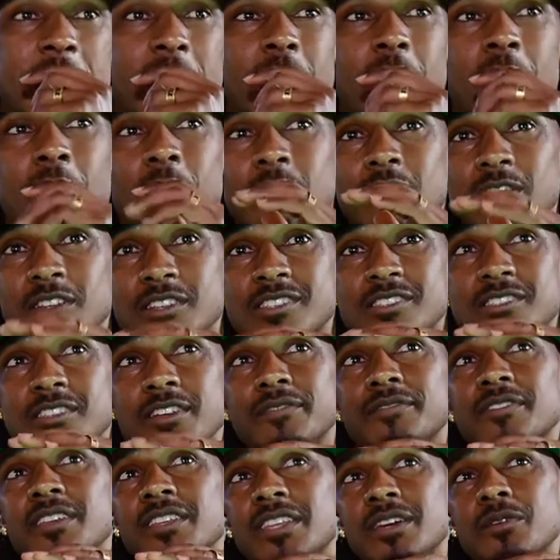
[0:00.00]
All the
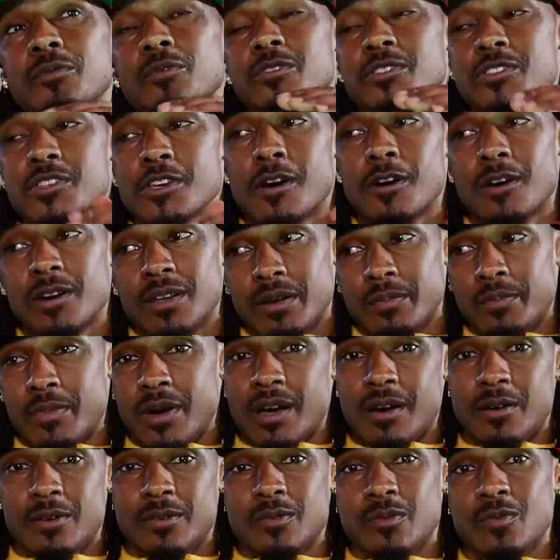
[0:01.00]
stuff that they were talking
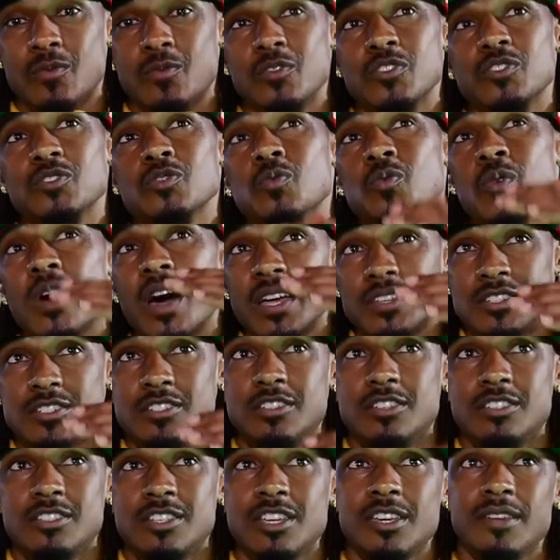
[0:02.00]
about mm-hmm. when you're watching
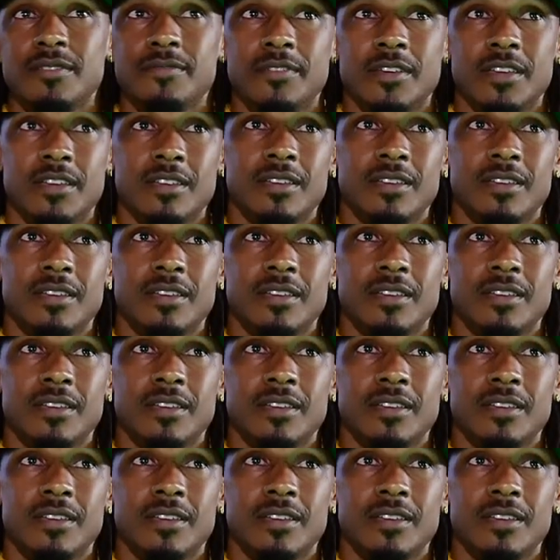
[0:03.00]
the TV.